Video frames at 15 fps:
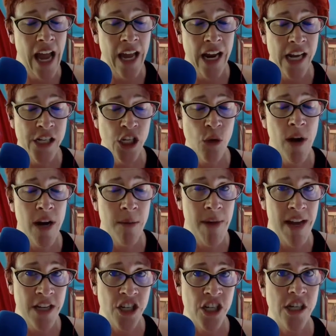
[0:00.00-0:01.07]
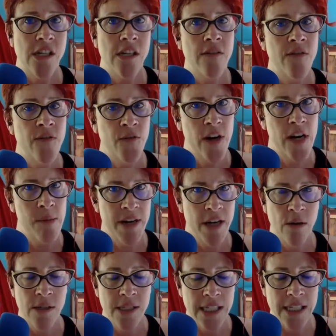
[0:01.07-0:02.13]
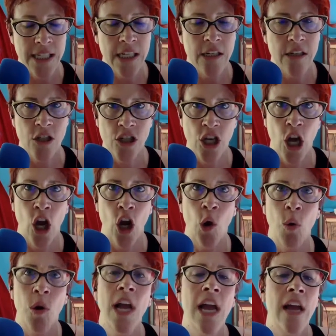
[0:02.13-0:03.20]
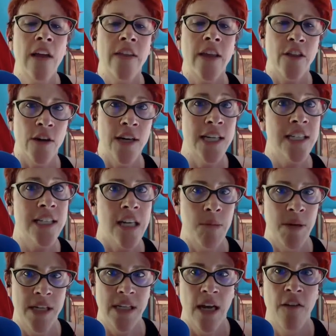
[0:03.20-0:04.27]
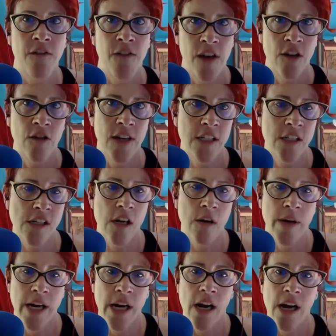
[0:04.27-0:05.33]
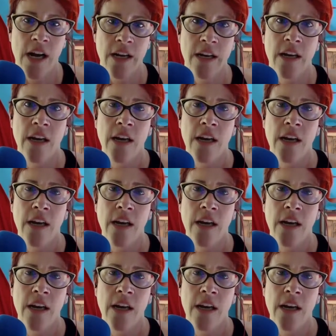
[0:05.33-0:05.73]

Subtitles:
And I do want to mention for anybody who's listening to the show that there is going to be a fundraiser going on